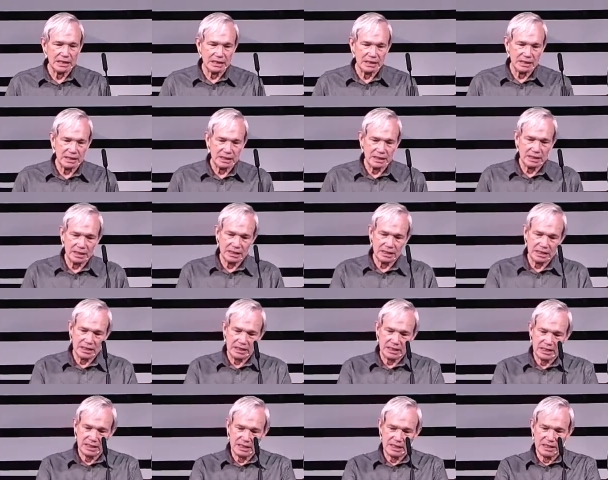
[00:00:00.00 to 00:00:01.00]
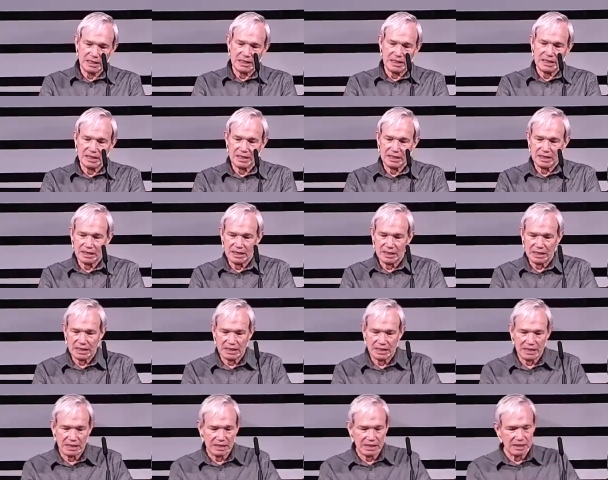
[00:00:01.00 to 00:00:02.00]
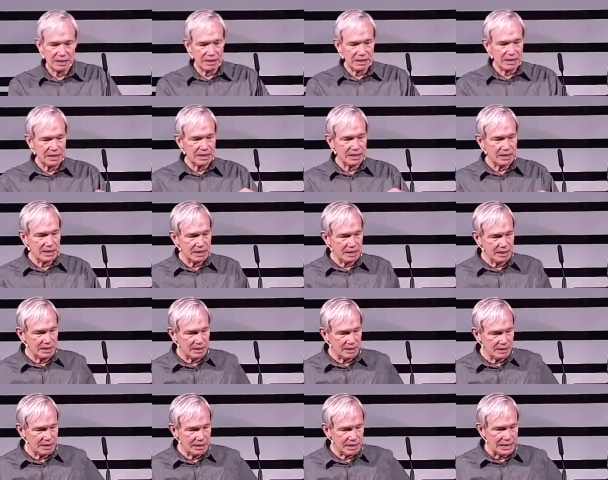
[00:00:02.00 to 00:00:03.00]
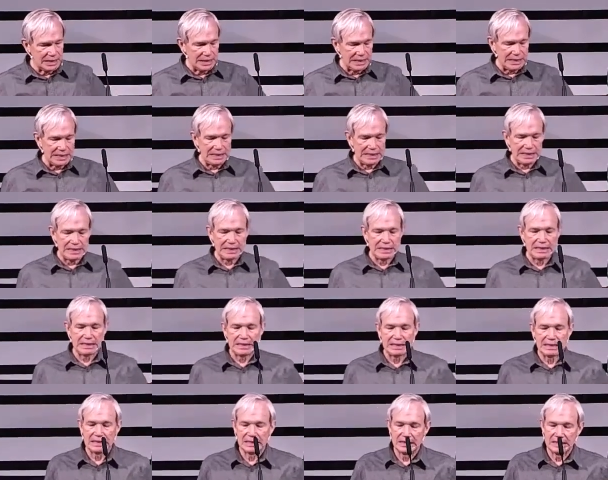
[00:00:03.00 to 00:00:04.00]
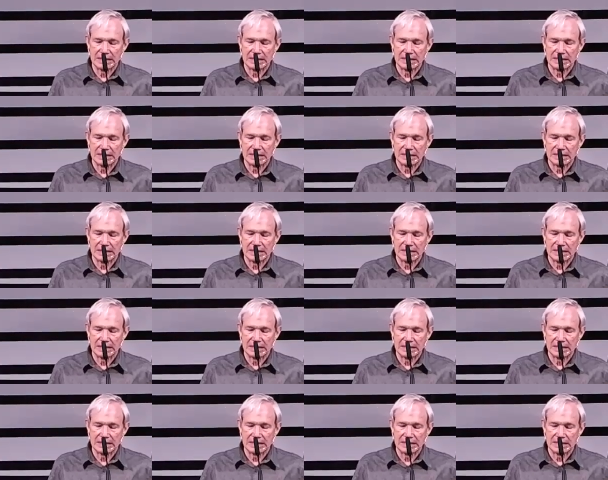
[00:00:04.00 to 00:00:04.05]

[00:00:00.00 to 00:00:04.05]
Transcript: (no one is talking)